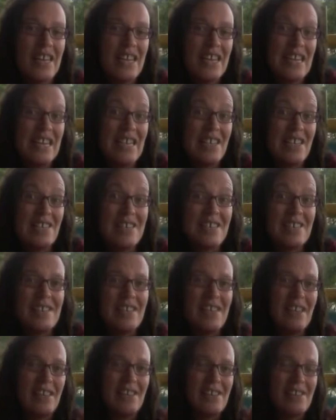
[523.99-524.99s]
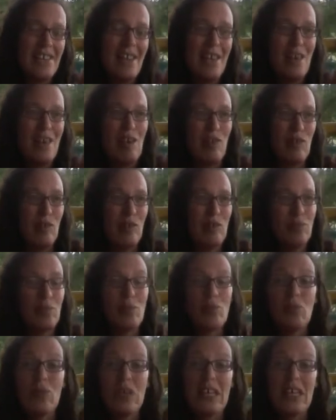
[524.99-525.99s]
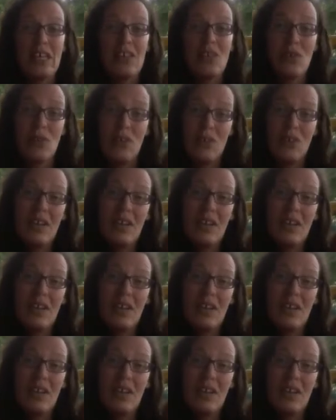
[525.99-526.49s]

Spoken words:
this is how we could